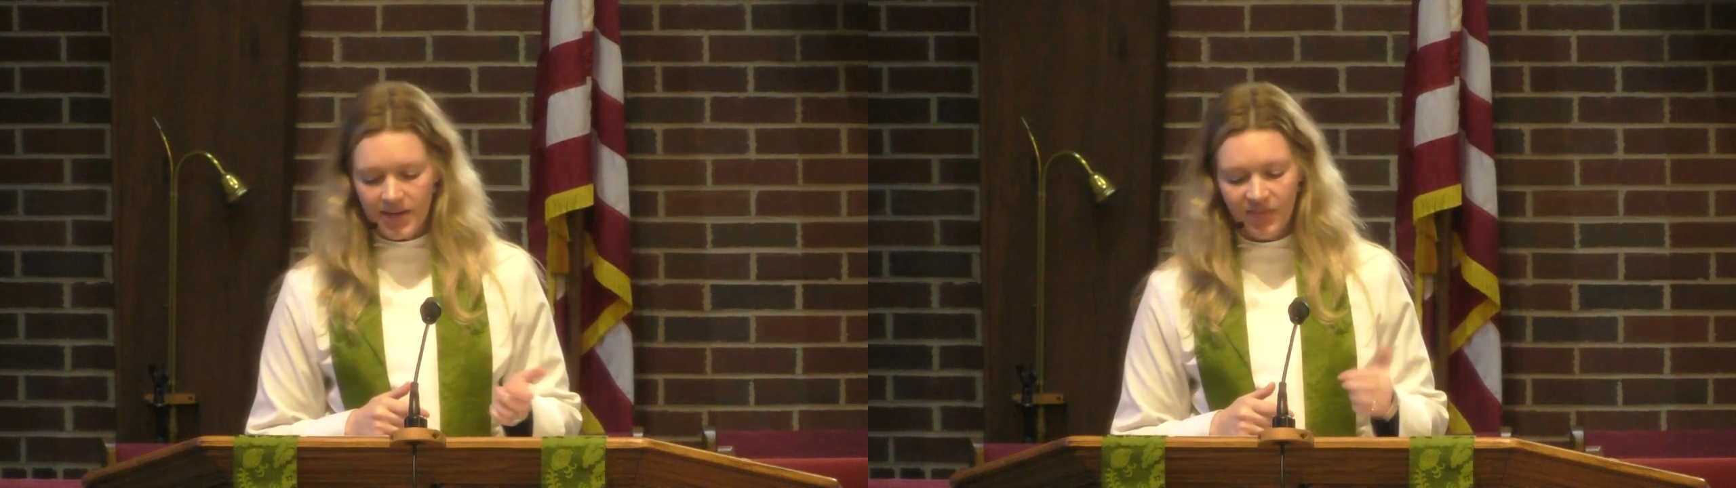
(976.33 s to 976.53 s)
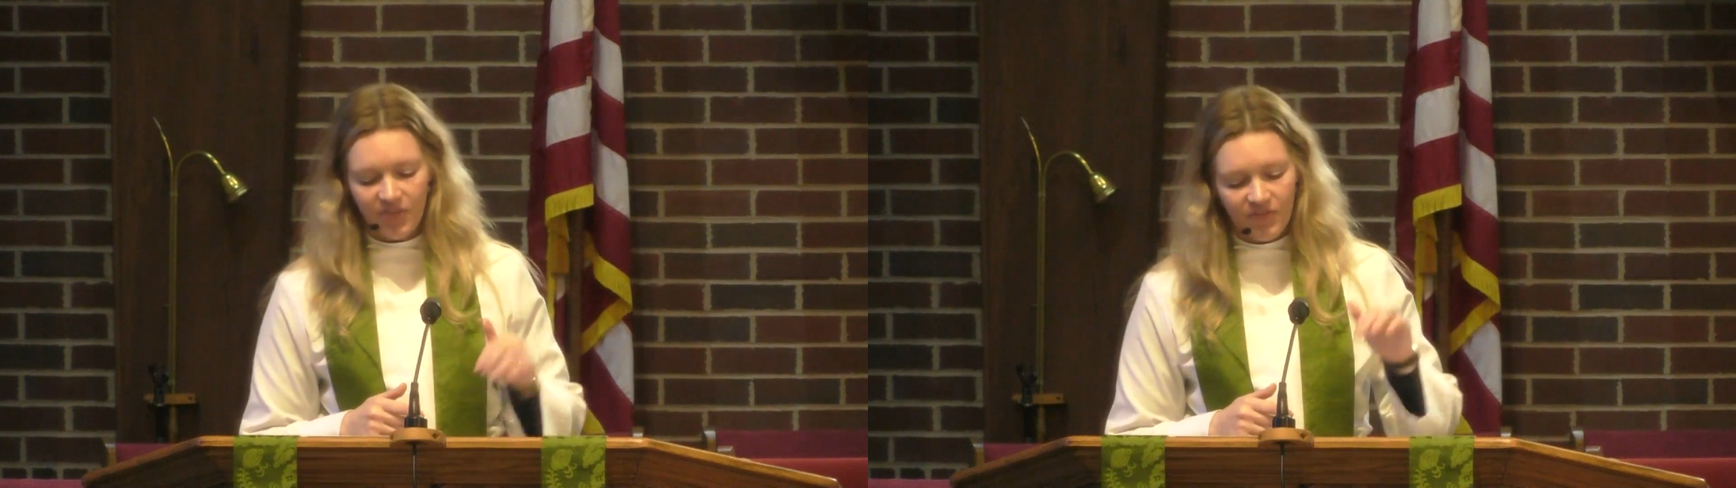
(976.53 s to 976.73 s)

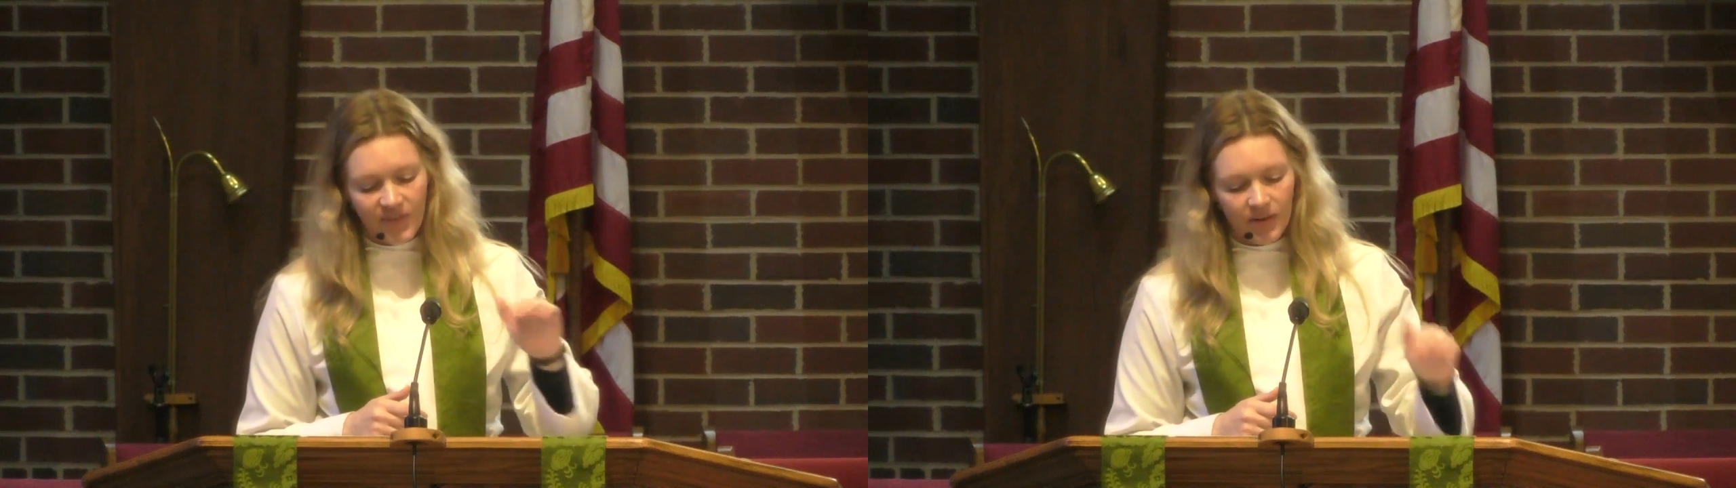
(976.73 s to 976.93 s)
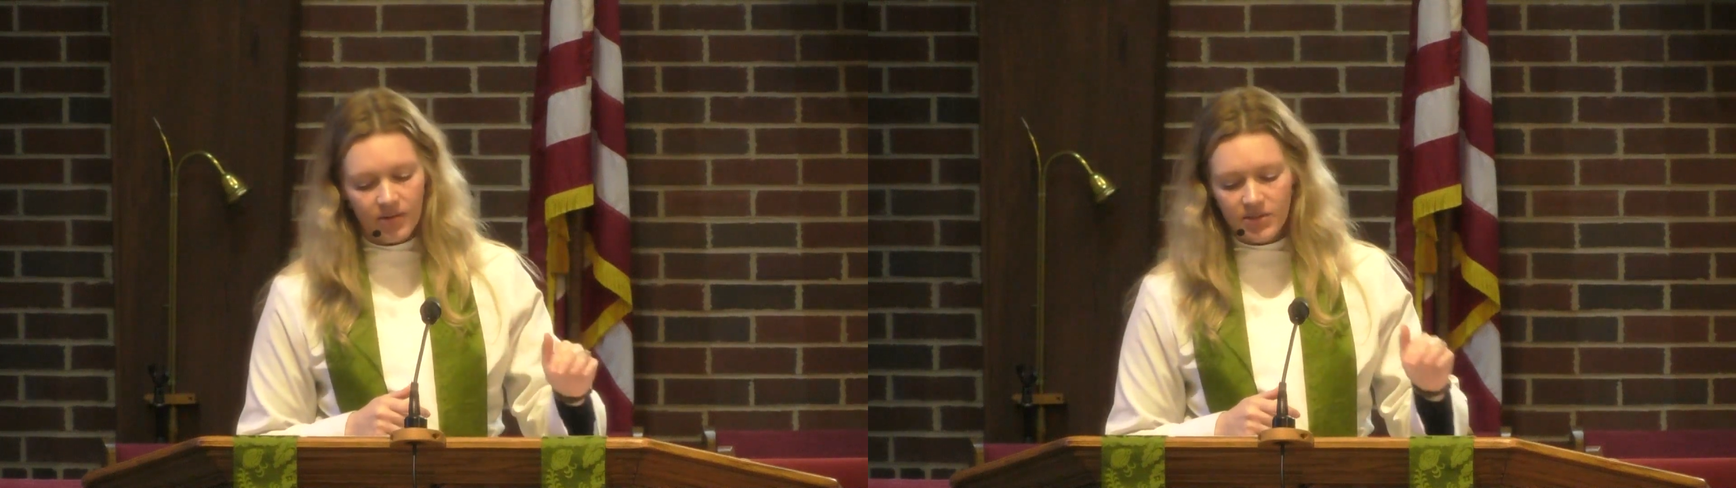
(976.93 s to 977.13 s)
He
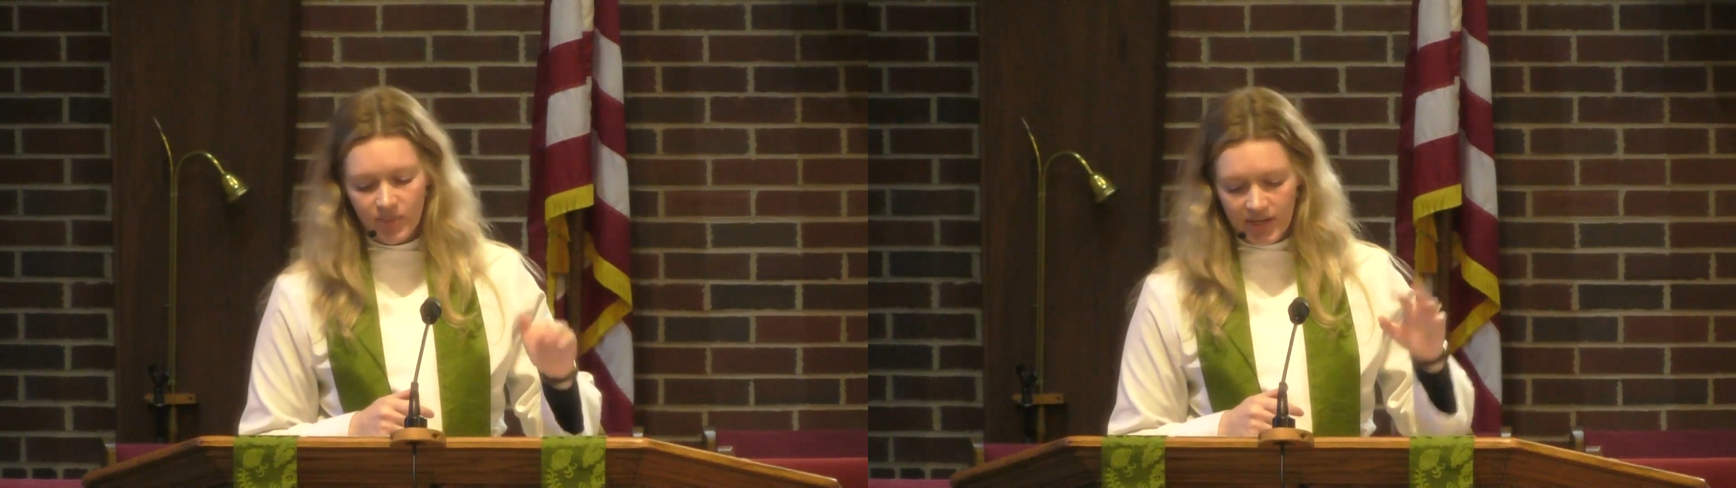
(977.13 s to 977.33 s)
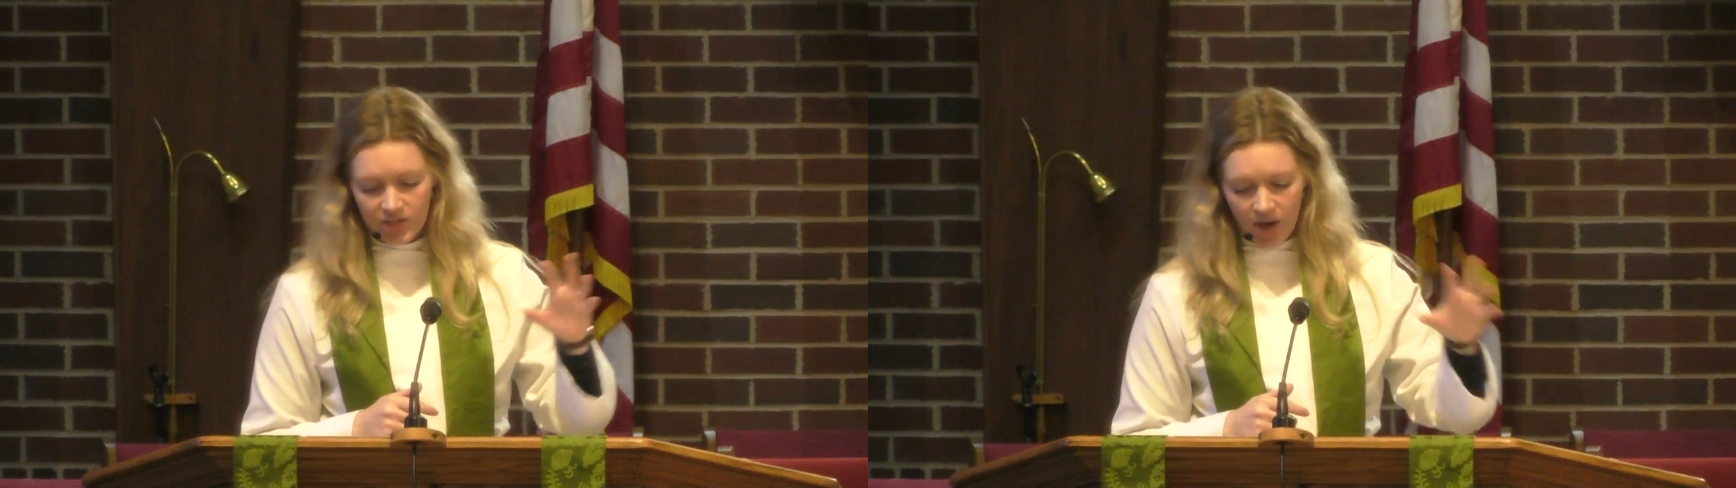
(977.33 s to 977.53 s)
fulfills
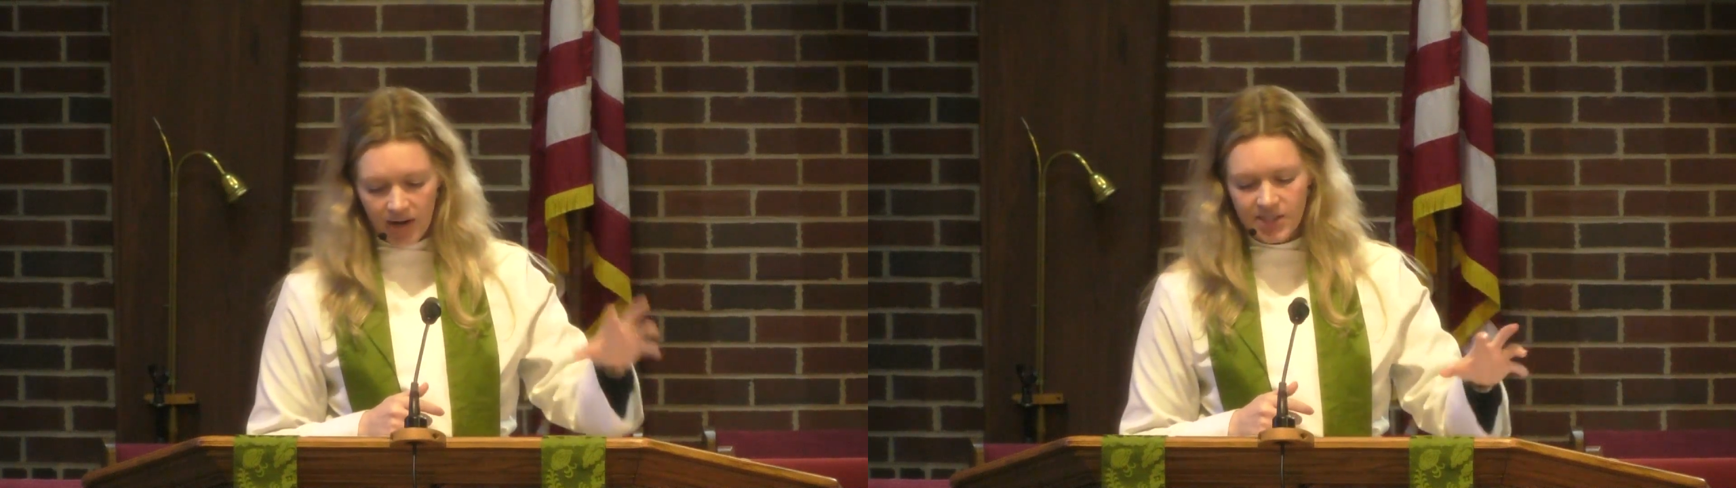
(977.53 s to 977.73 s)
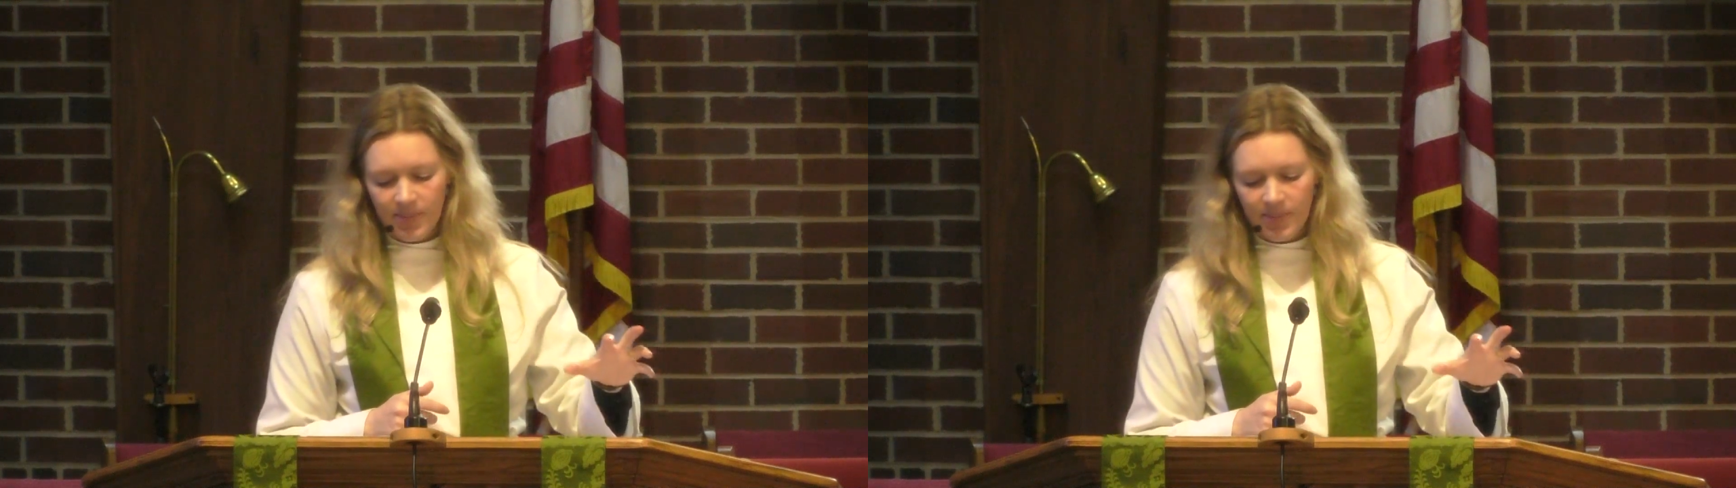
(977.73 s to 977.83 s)
what he talks